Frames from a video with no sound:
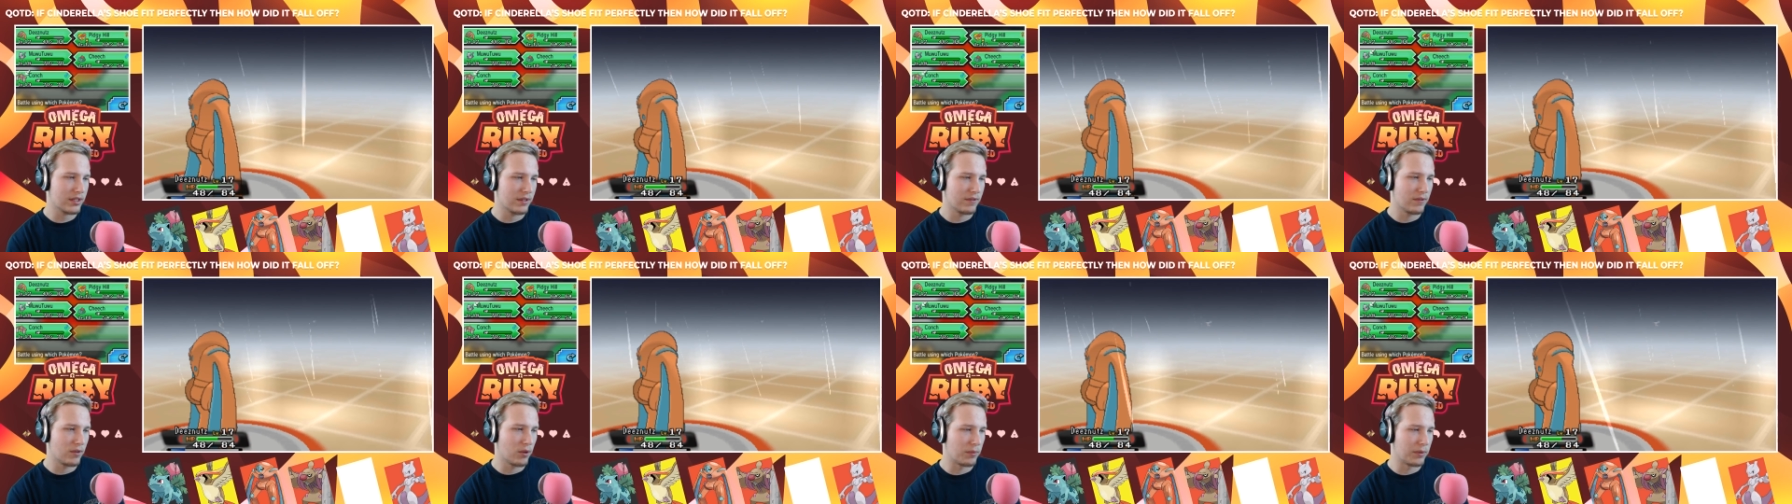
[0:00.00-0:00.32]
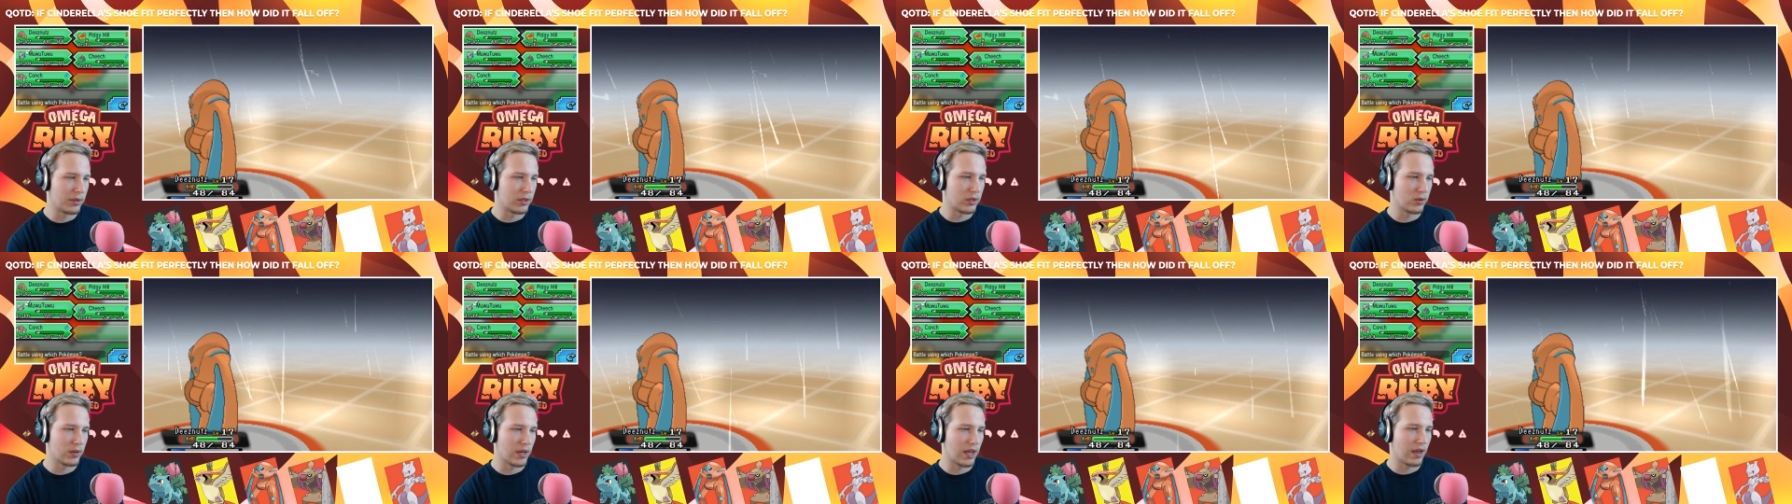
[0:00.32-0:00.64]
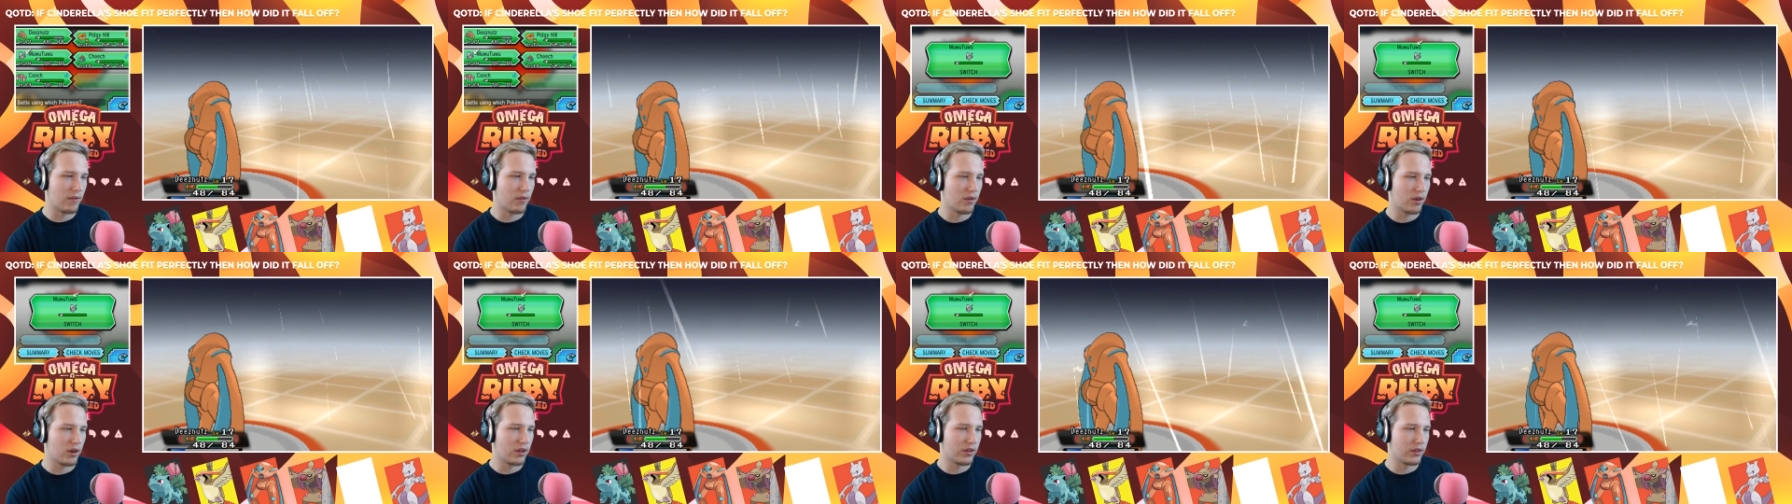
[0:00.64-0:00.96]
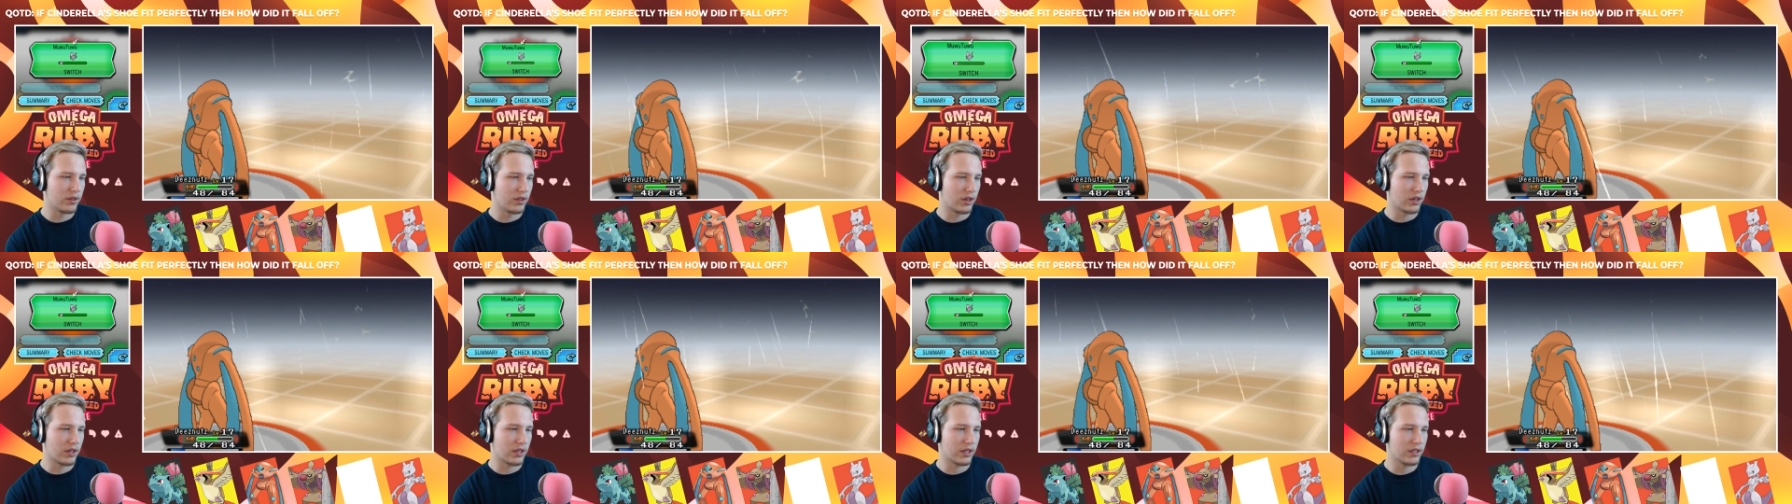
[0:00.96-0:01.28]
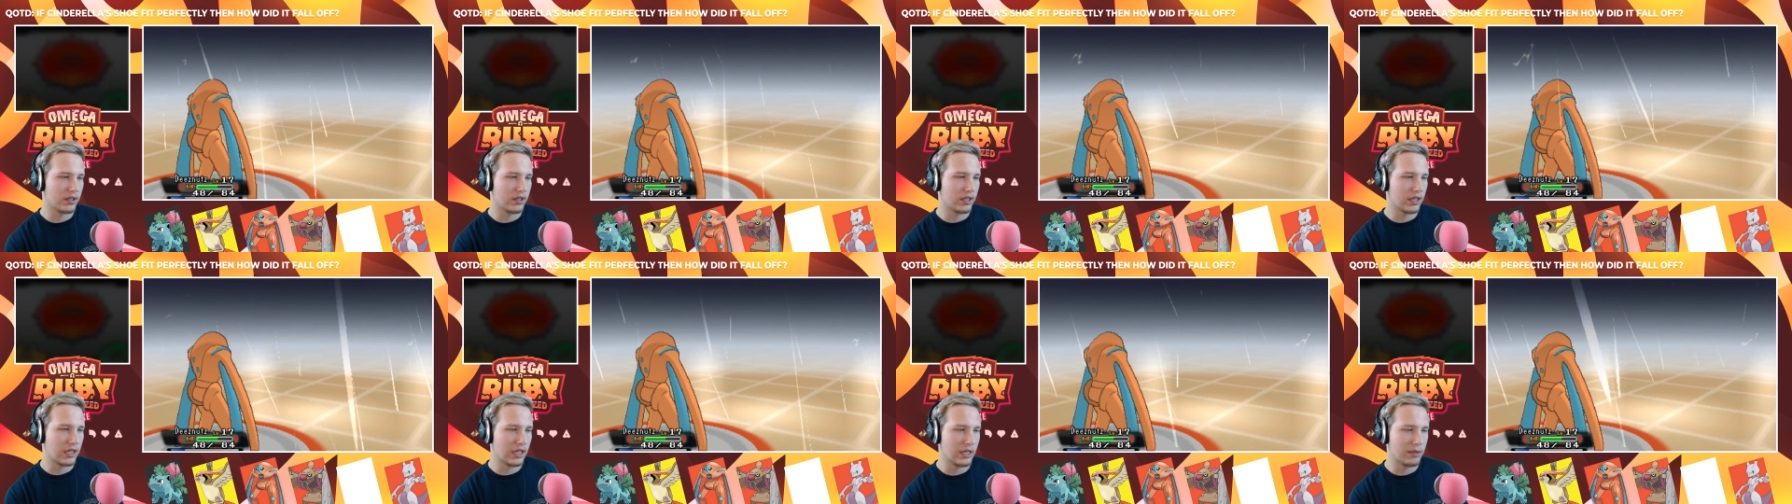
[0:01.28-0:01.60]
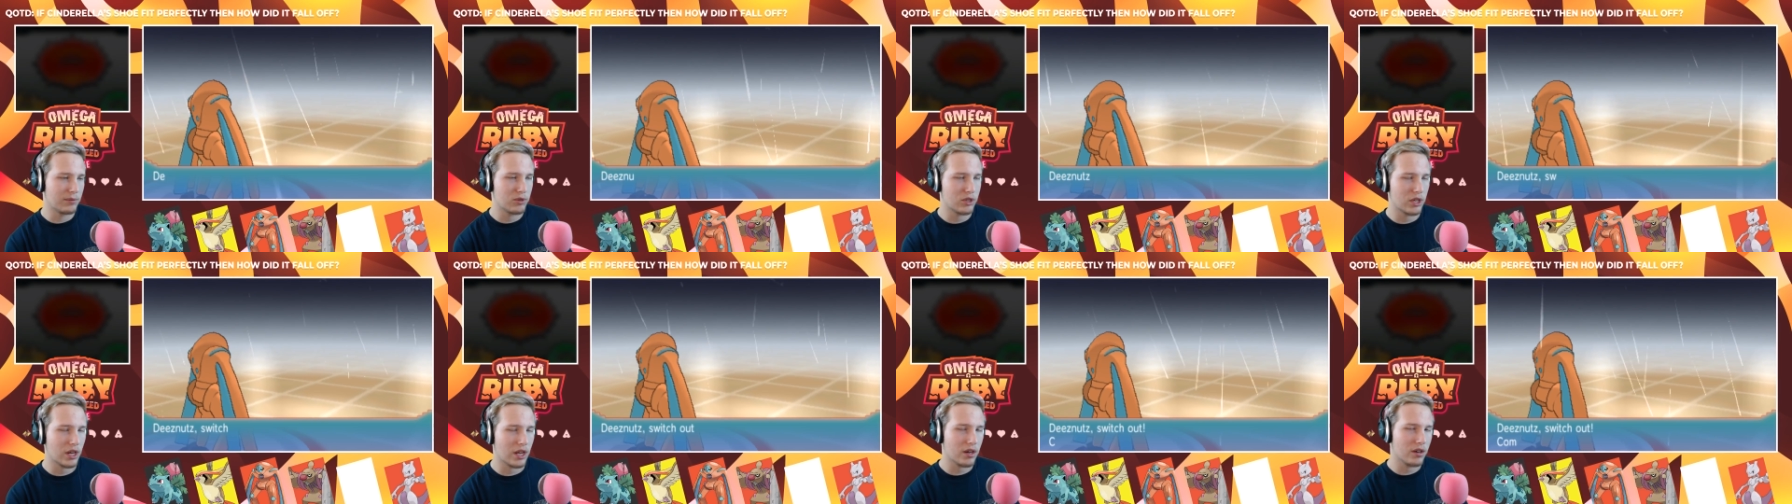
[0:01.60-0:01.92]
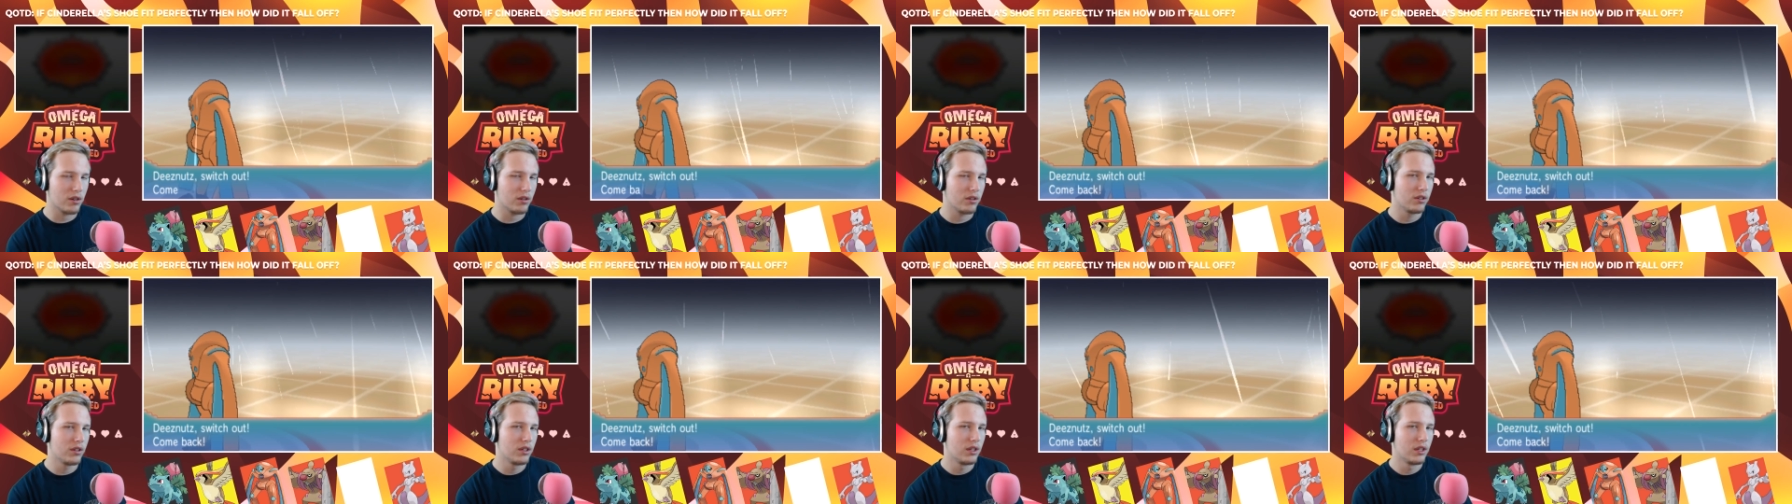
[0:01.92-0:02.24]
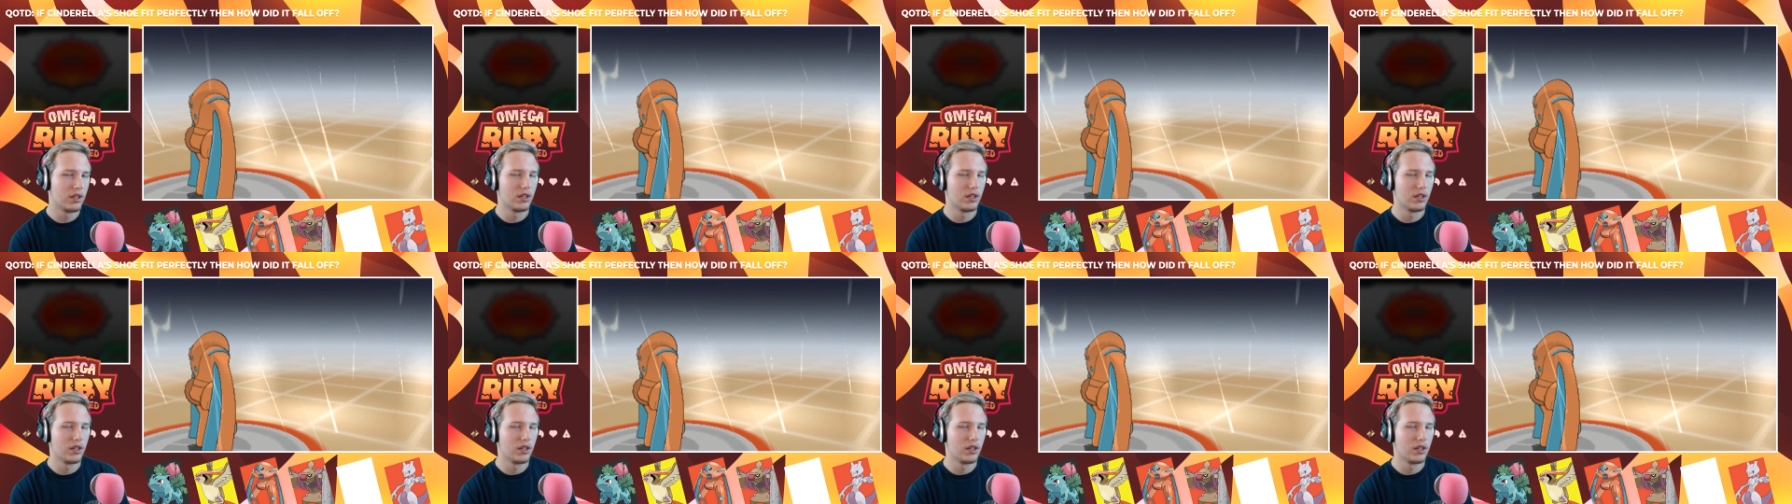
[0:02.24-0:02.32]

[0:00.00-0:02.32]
Even though we do have one on Dunkin Knee Deep's channel,